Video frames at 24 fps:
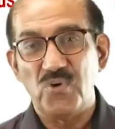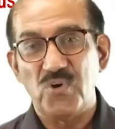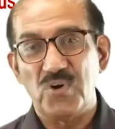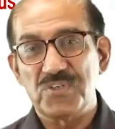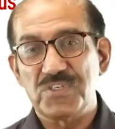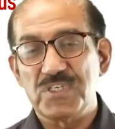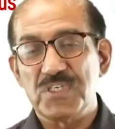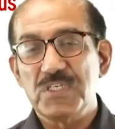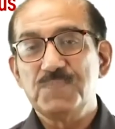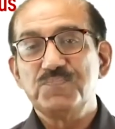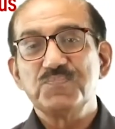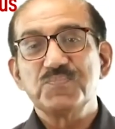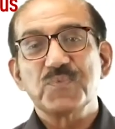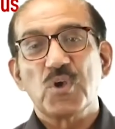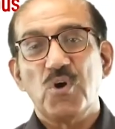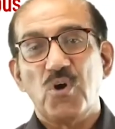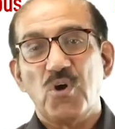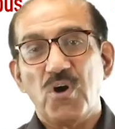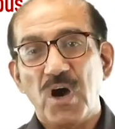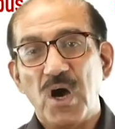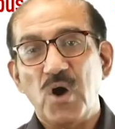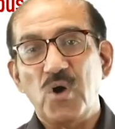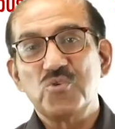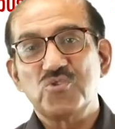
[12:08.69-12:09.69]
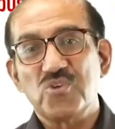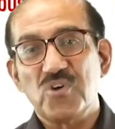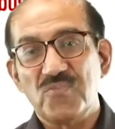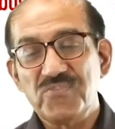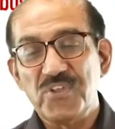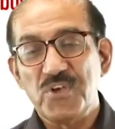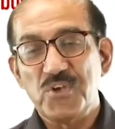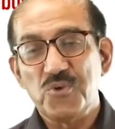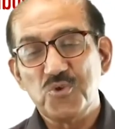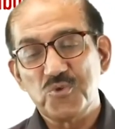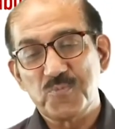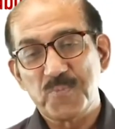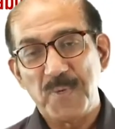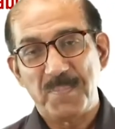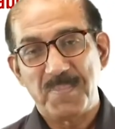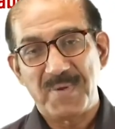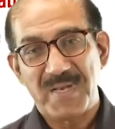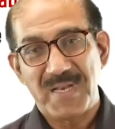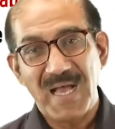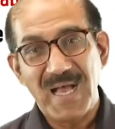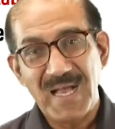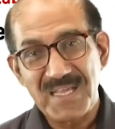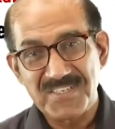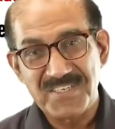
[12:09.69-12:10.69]
note out of the
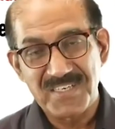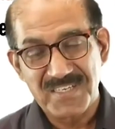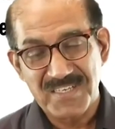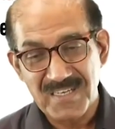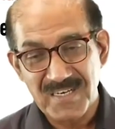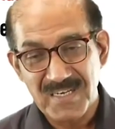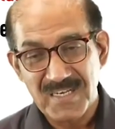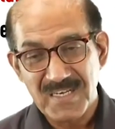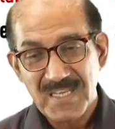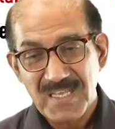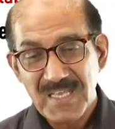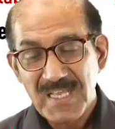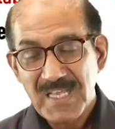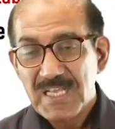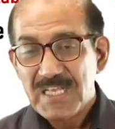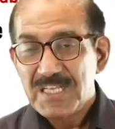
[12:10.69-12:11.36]
newspaper article.